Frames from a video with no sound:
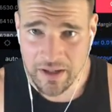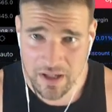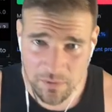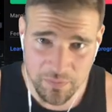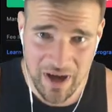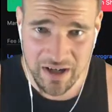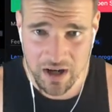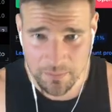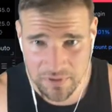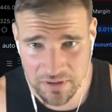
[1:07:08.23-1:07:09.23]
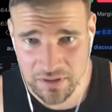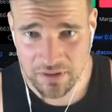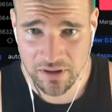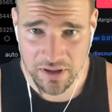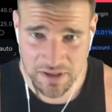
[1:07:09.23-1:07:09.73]
get to move back up.
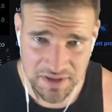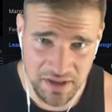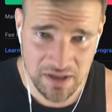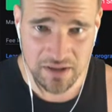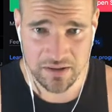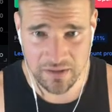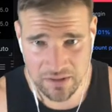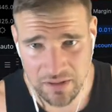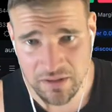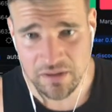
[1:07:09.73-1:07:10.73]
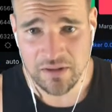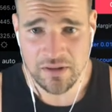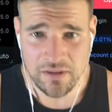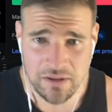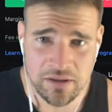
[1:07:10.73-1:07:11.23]
All right, let's see.
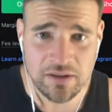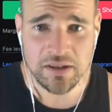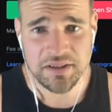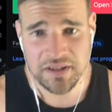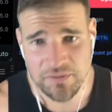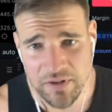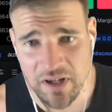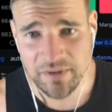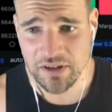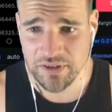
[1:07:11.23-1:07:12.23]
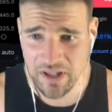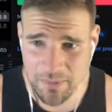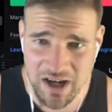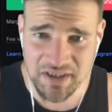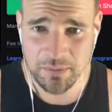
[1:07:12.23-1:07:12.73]
Let's see if we come down to La
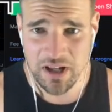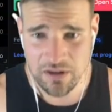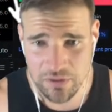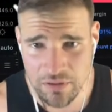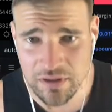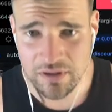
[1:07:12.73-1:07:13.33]
Boxa Blanco.